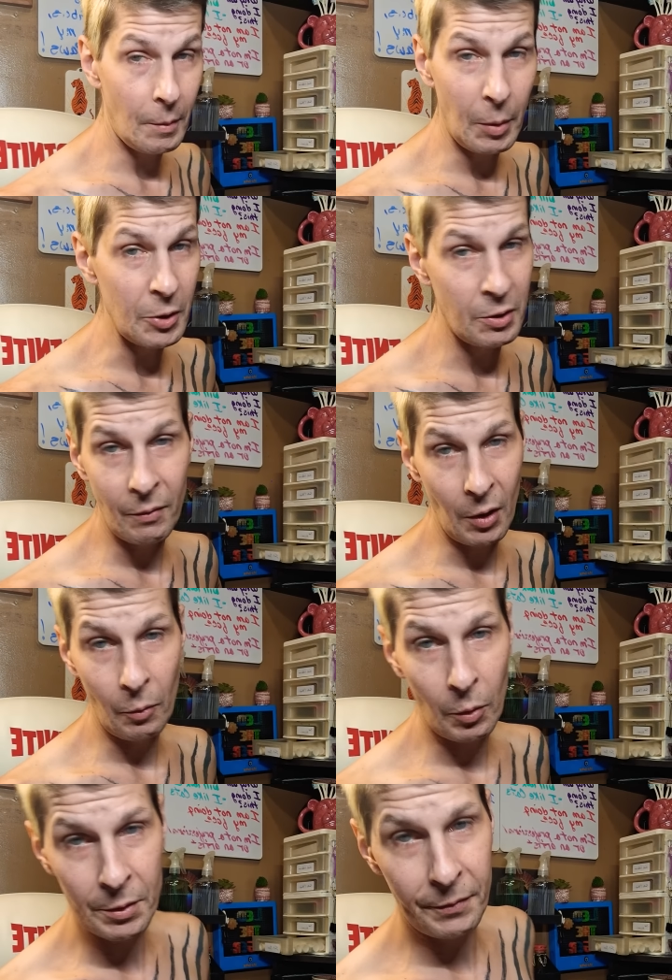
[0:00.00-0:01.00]
a bunch of other
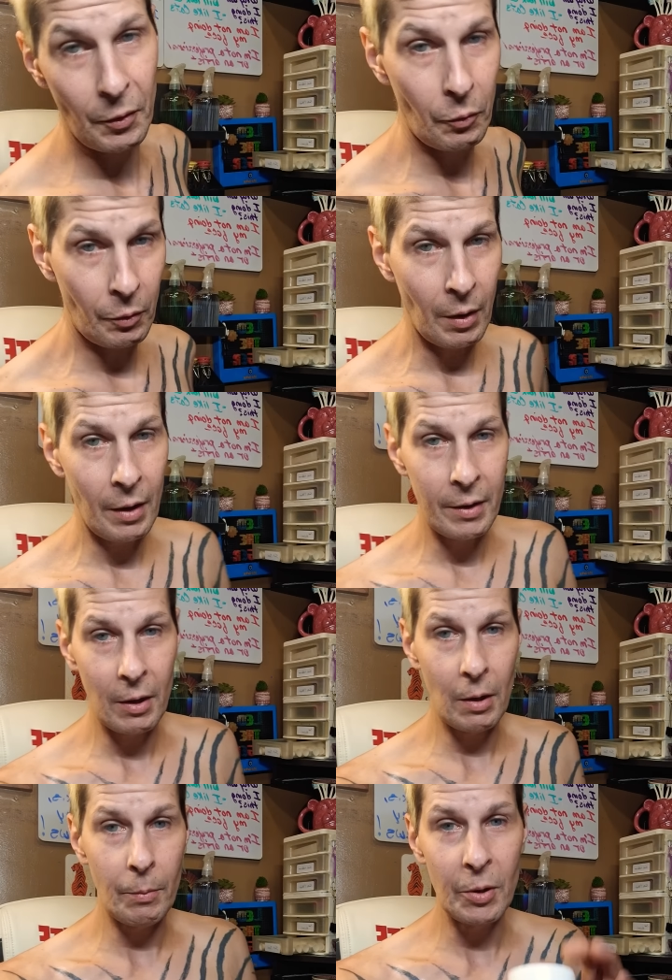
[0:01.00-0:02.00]
ones floating around
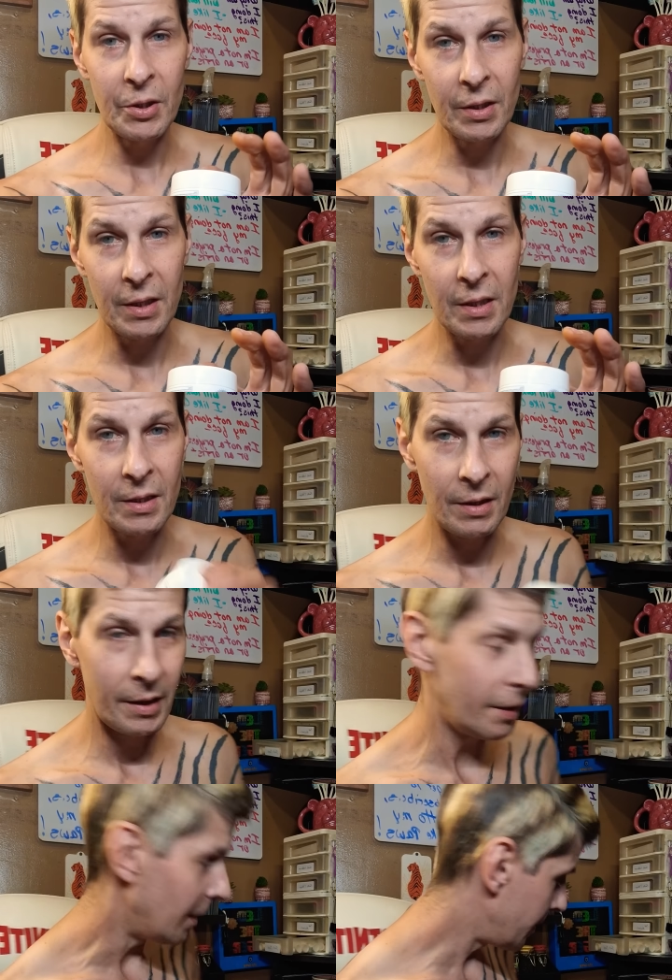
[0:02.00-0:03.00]
here, a bunch of these
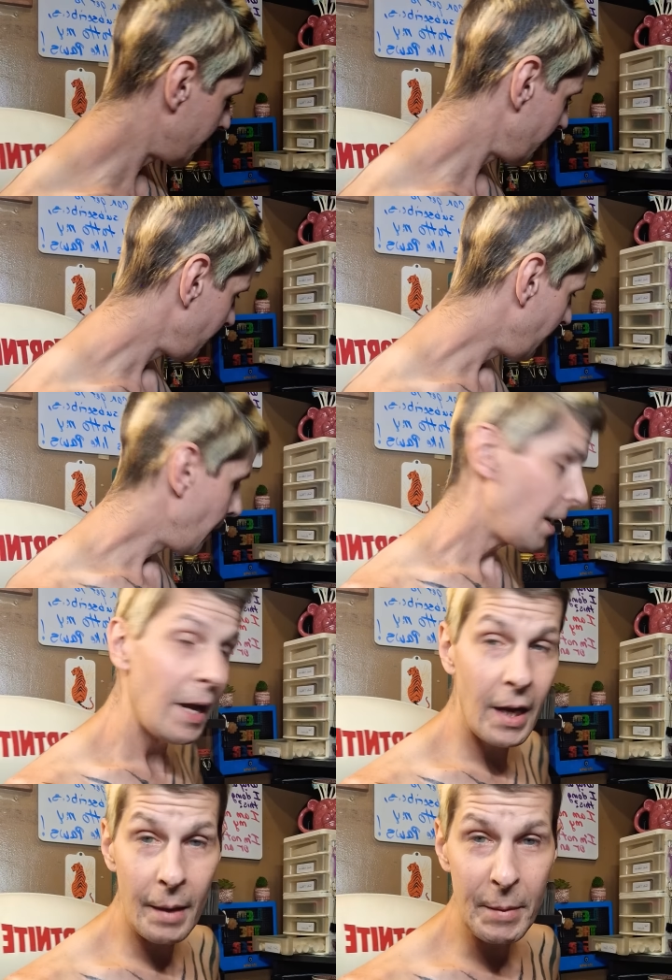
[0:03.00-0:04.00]
like this.
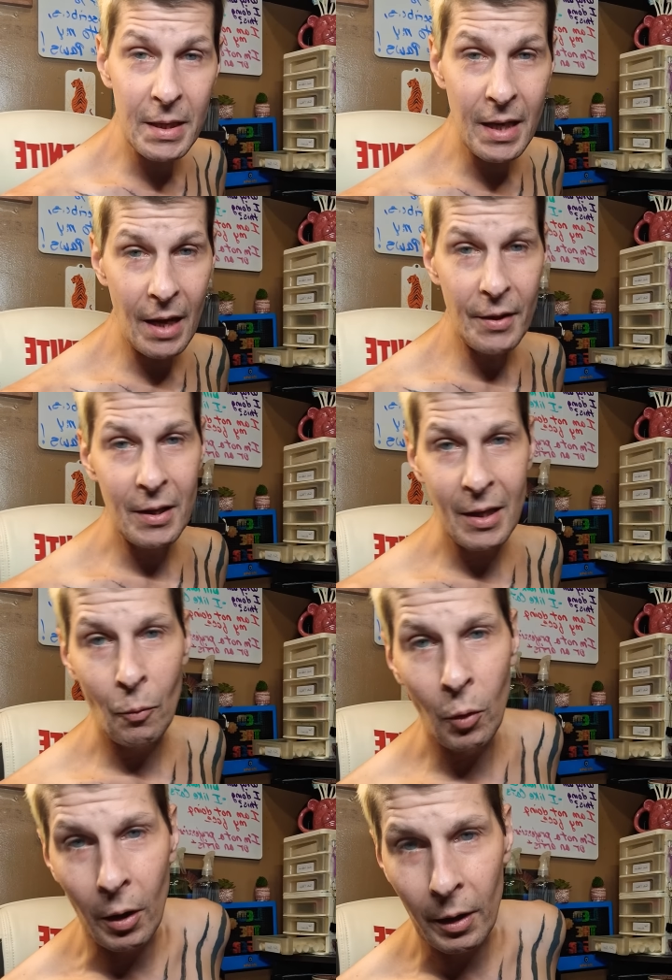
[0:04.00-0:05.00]
And I mean, yeah, they
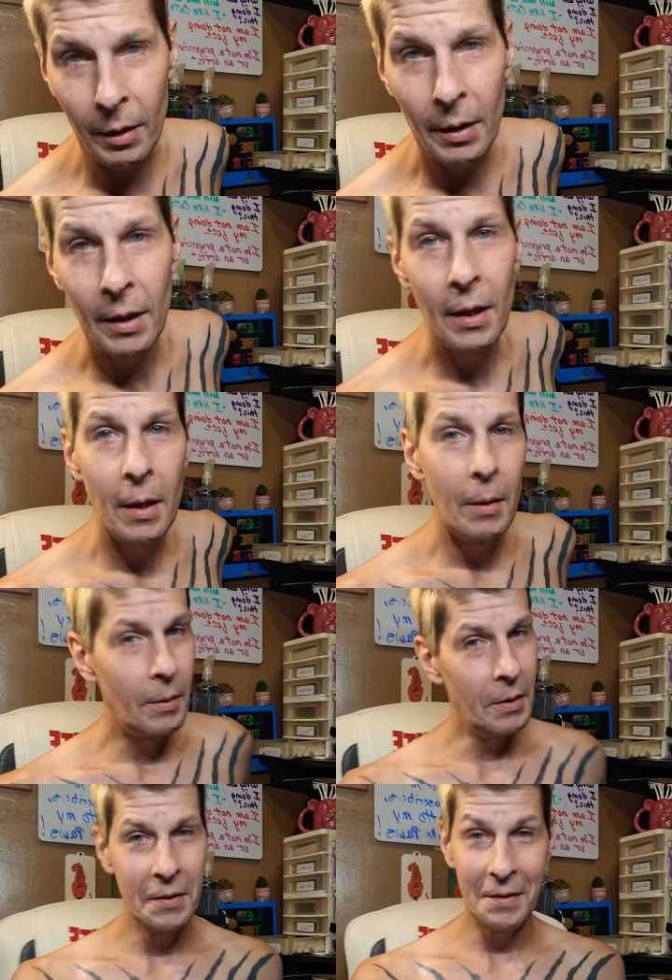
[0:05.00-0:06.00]
work,
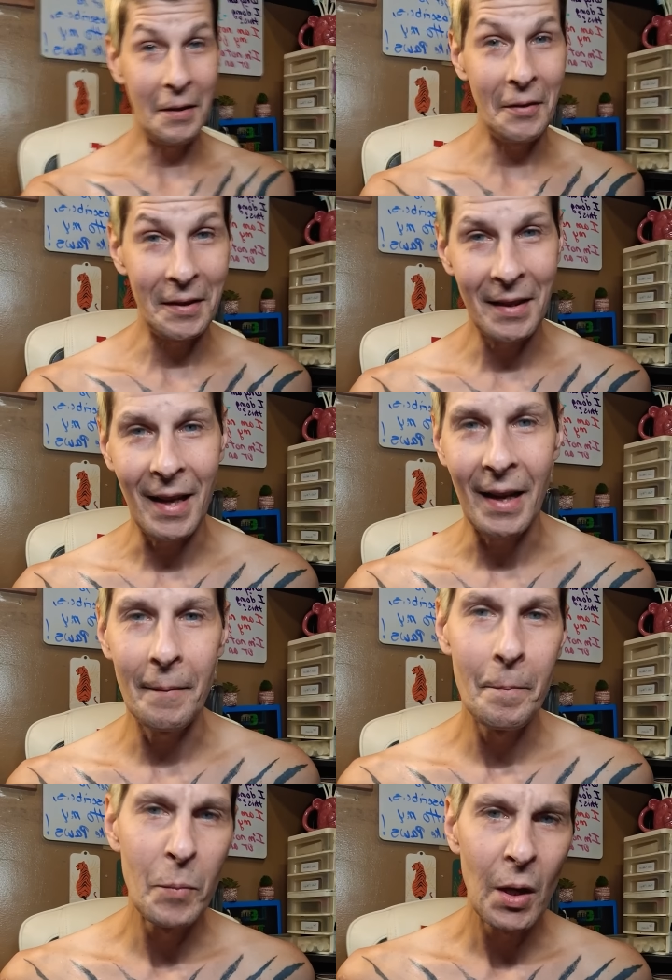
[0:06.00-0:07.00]
not like that.
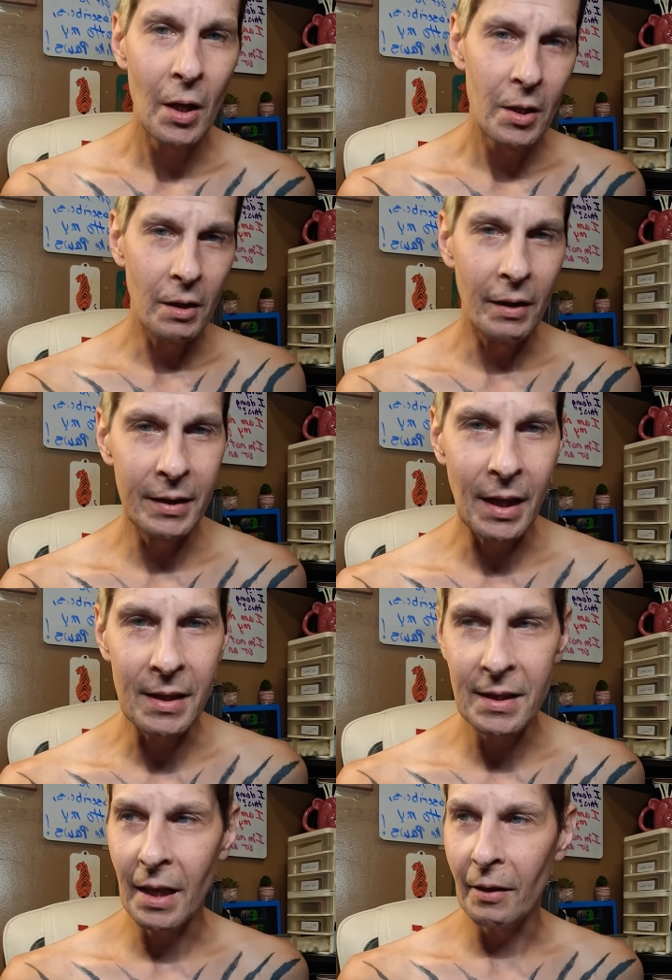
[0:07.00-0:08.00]
So I'll let
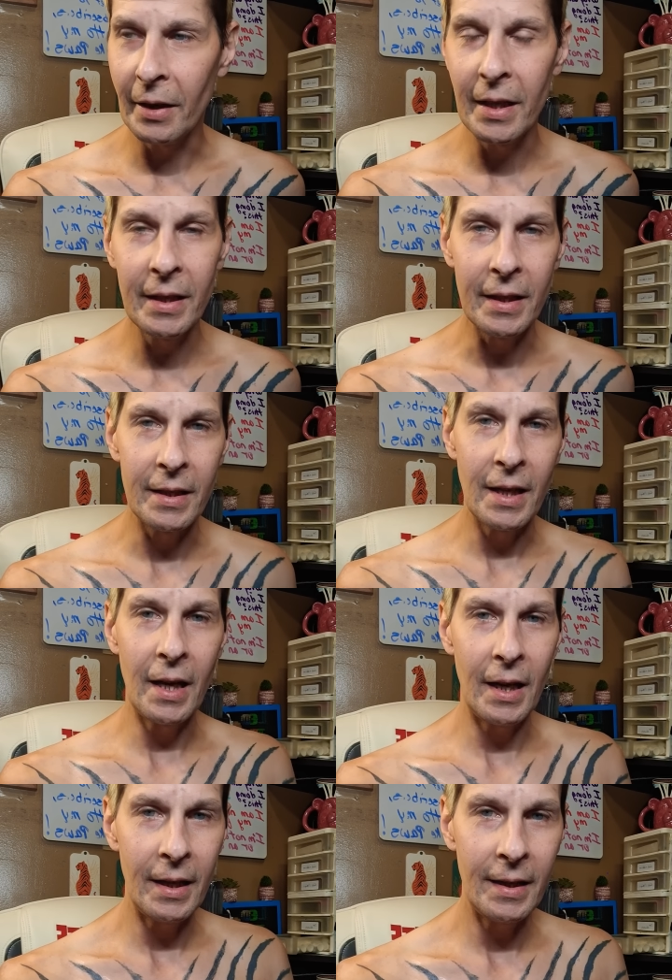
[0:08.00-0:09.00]
that settle in, and
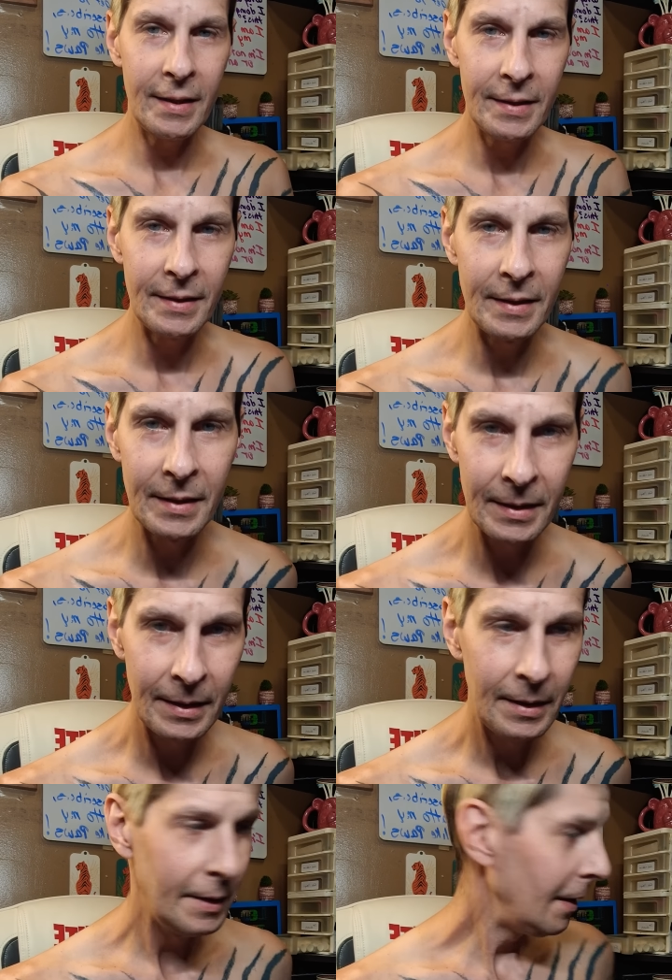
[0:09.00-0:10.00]

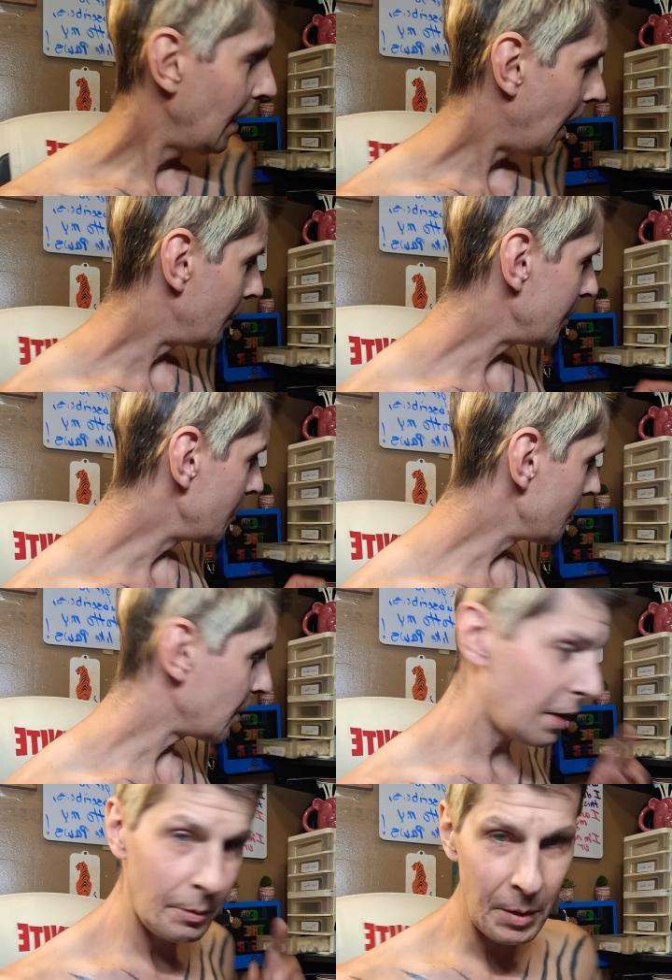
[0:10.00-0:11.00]
I'll be
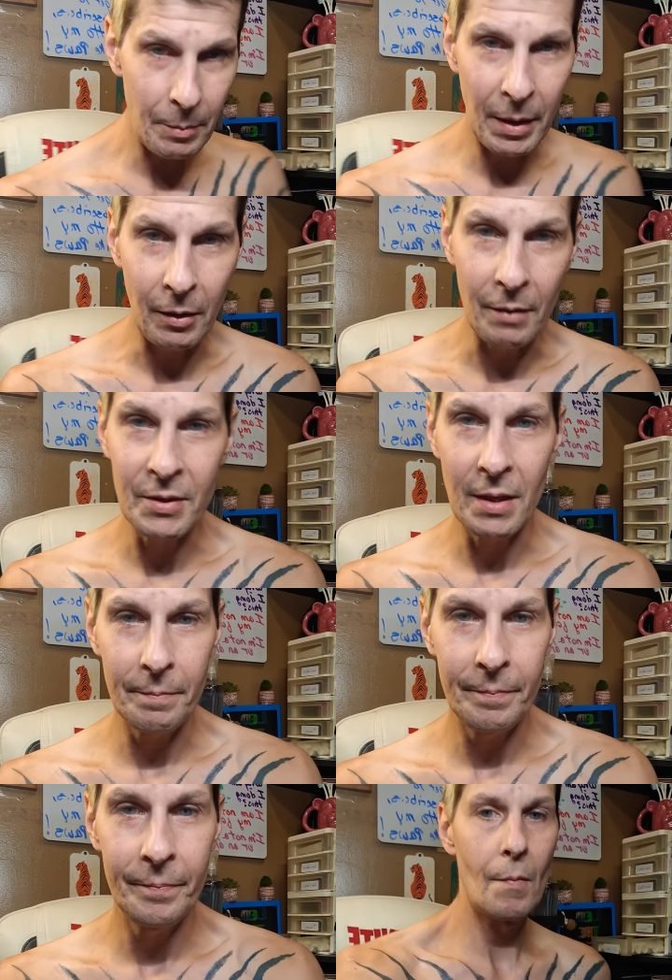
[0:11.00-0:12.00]
using, let me get my gloves on.
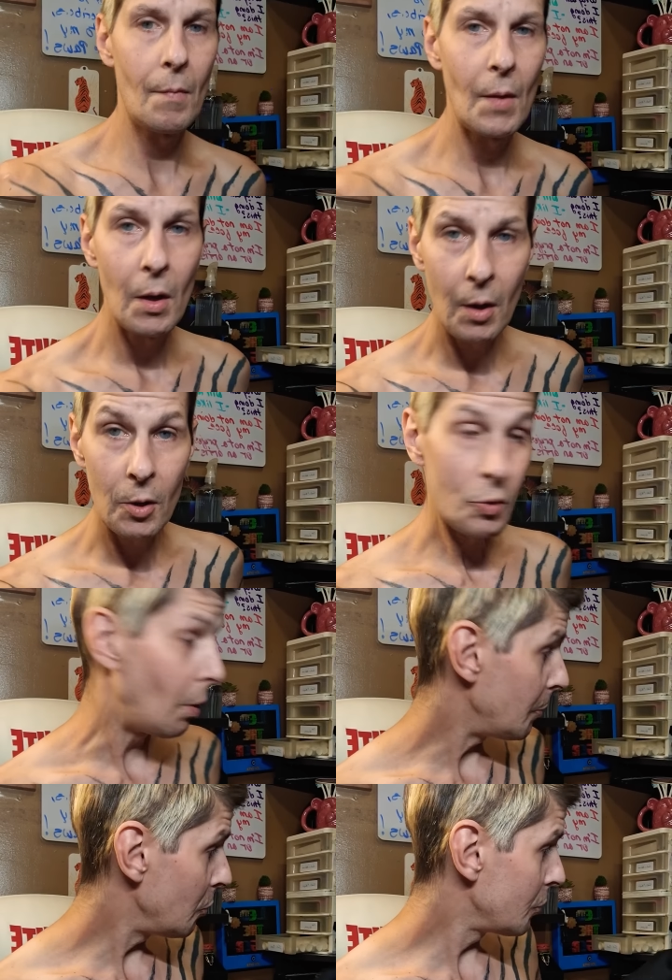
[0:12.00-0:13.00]
So
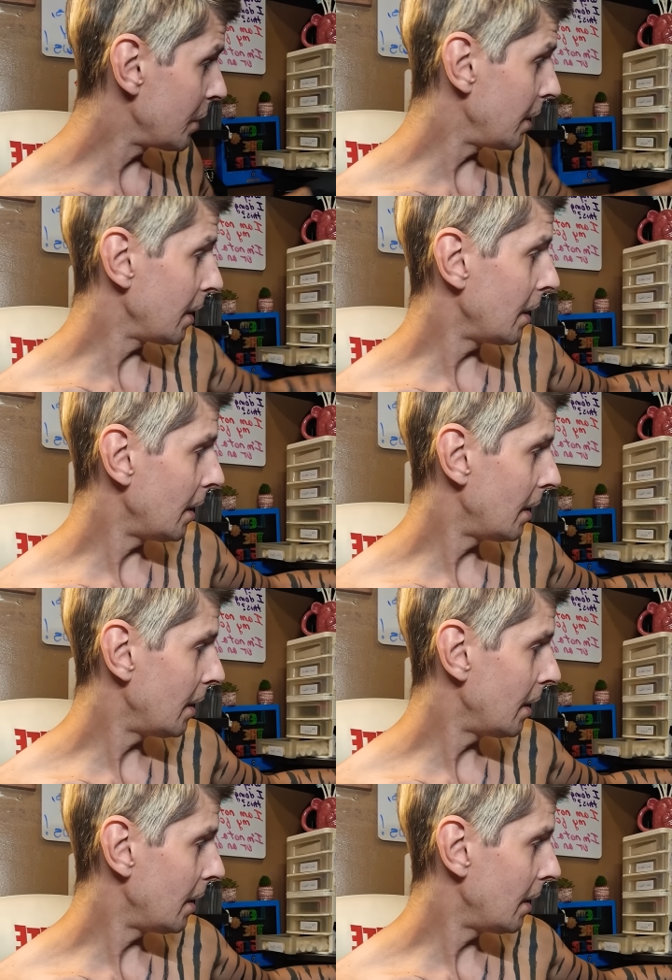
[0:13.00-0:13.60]
I'm using